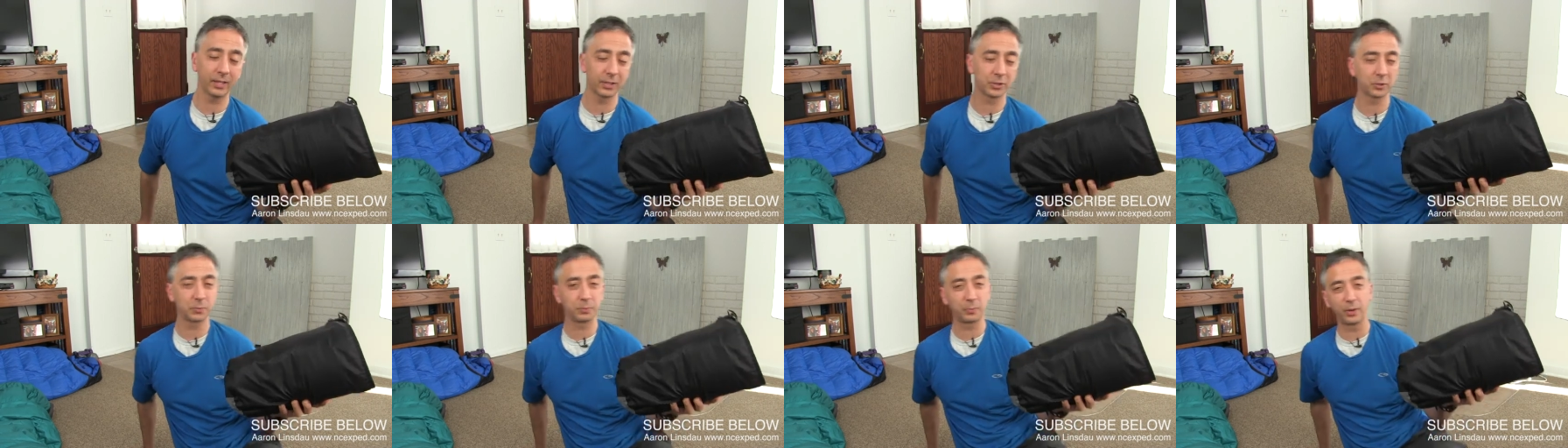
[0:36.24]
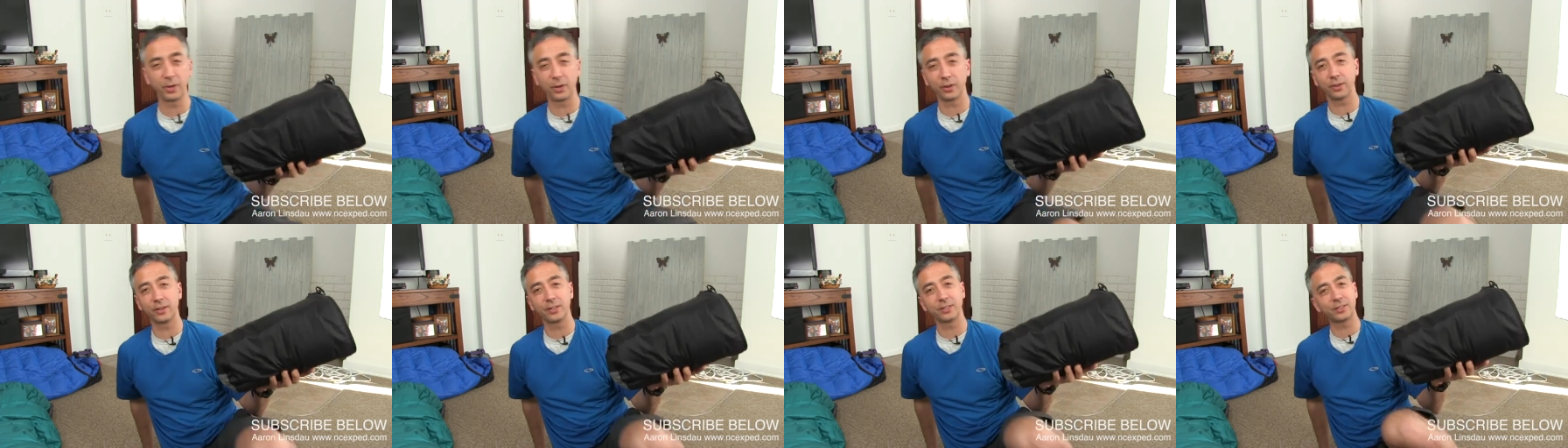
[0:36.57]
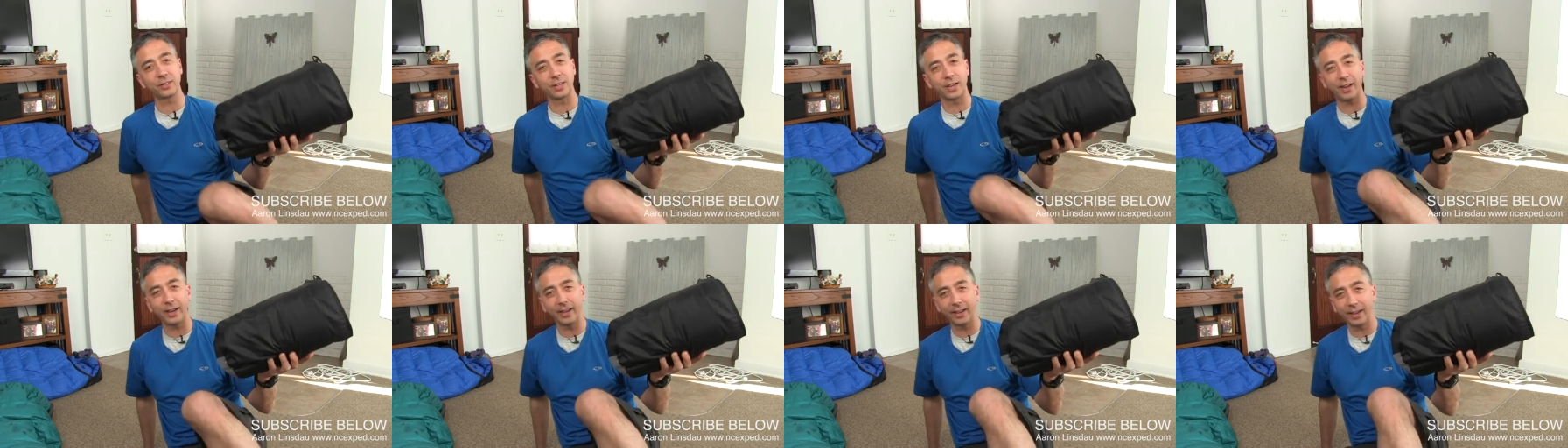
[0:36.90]

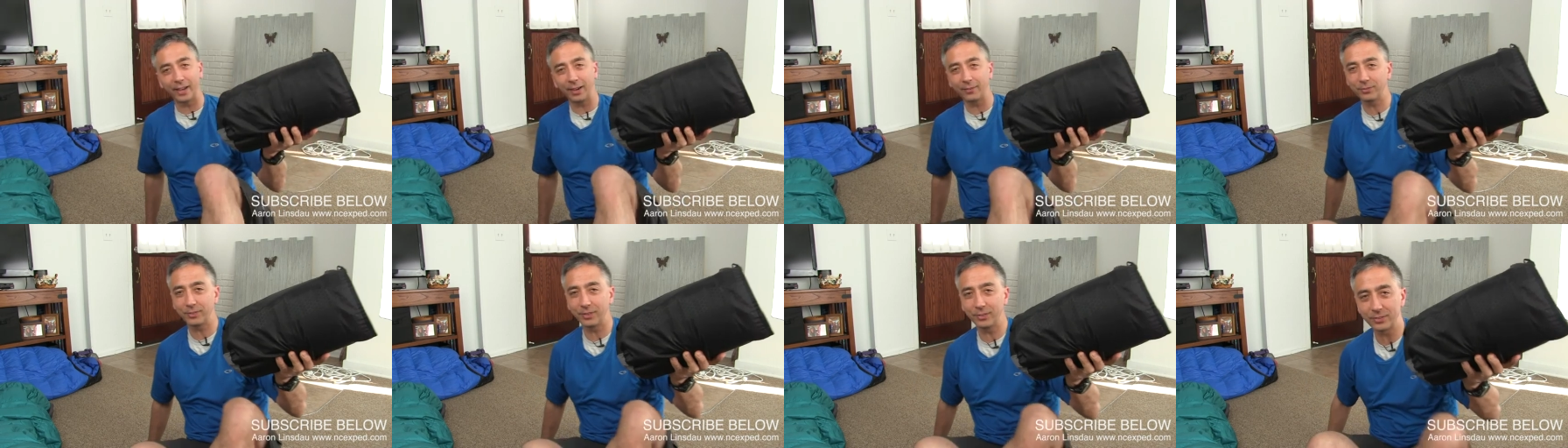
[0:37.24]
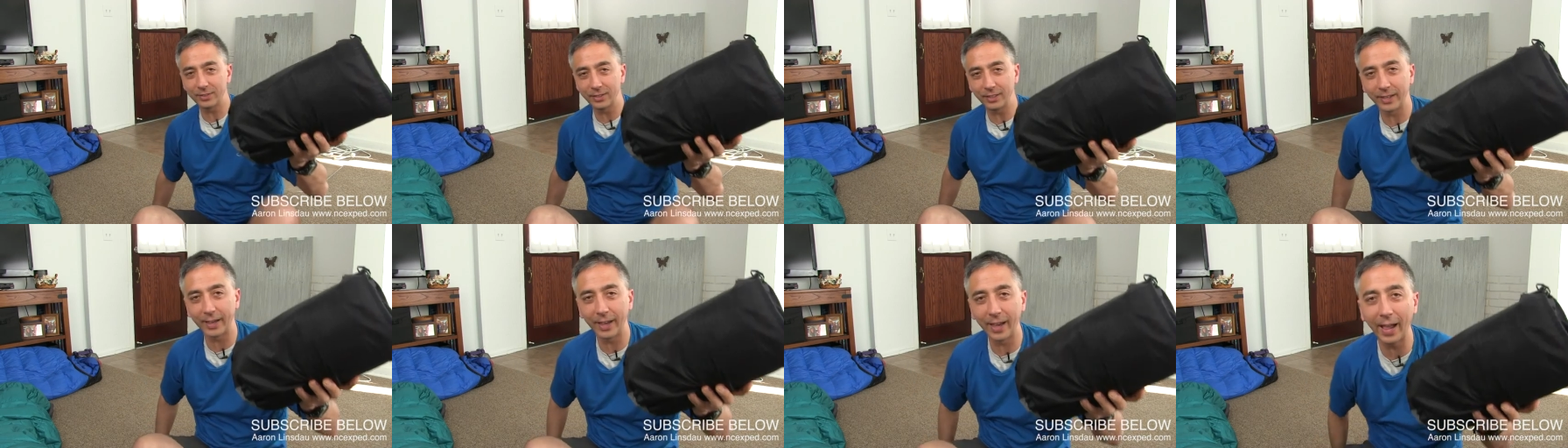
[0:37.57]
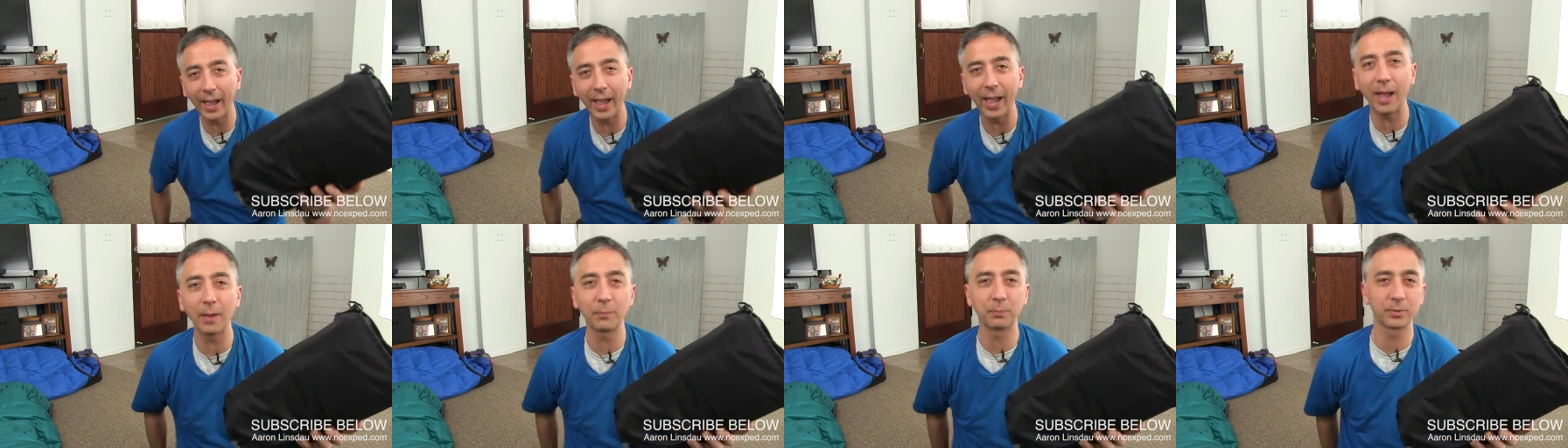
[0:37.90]
experience, I have to say
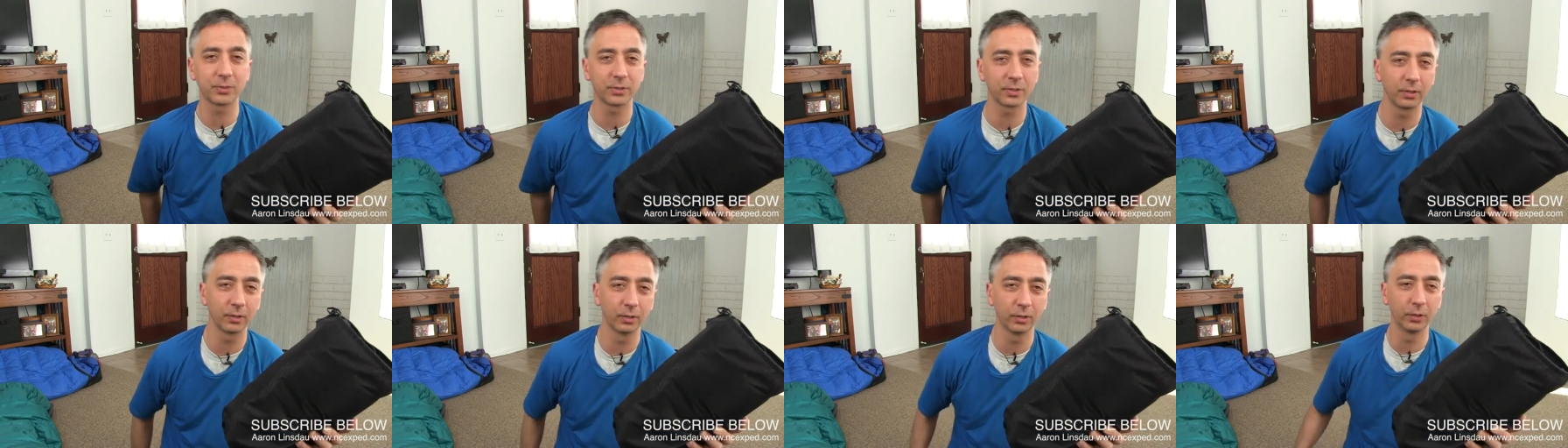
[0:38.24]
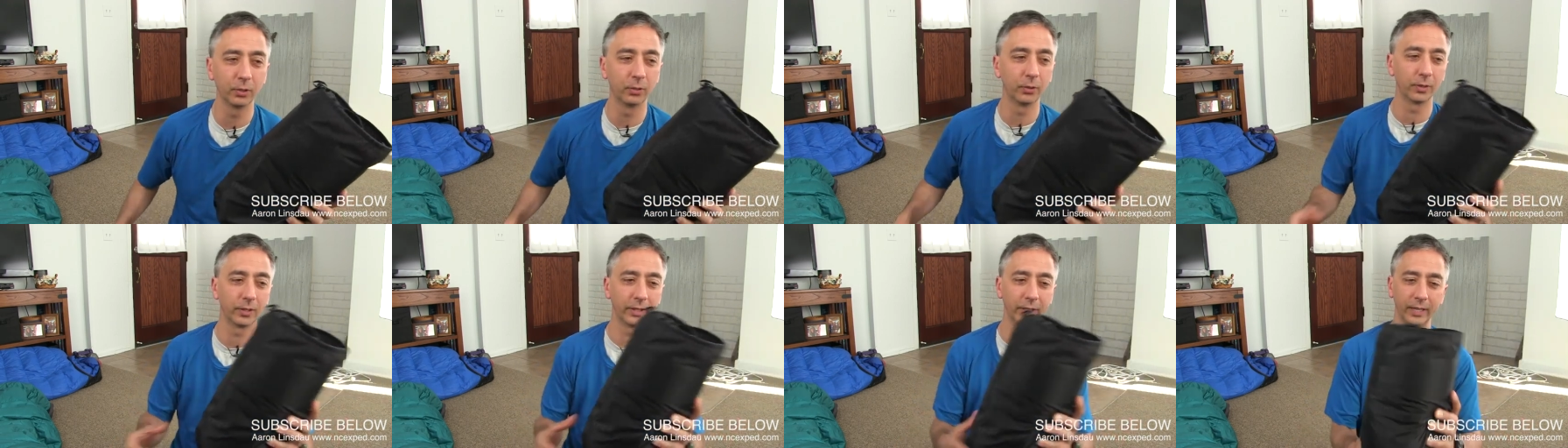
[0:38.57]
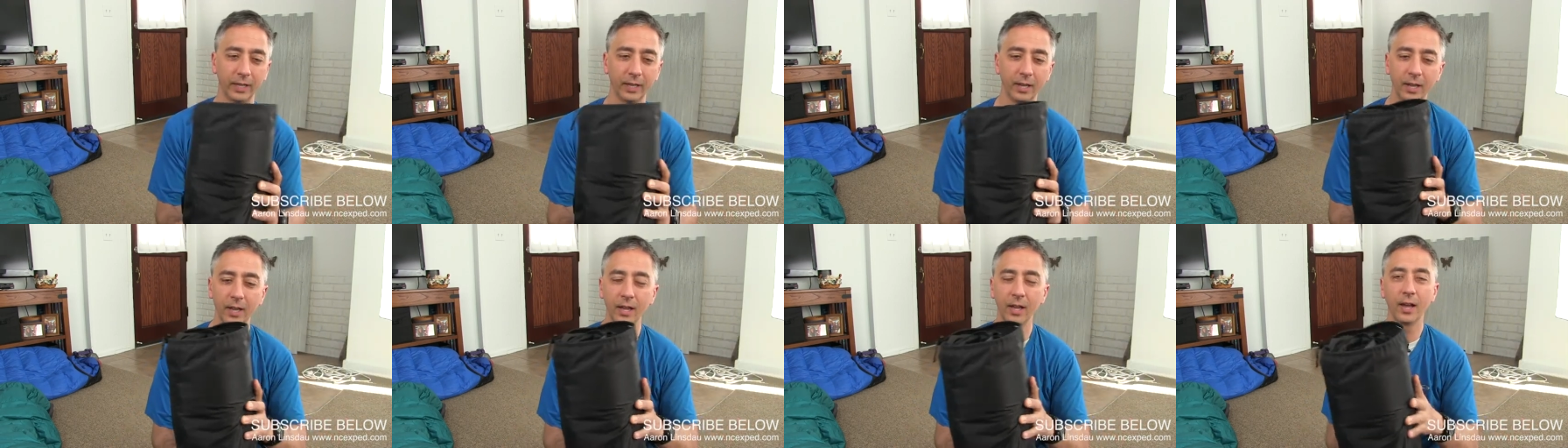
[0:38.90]

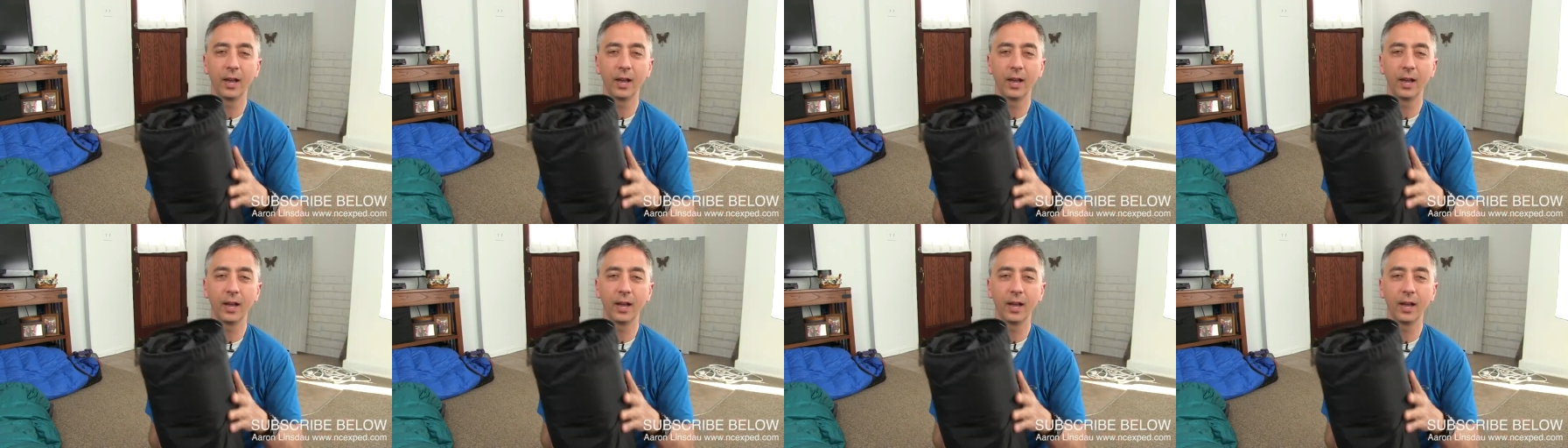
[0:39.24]
absolutely.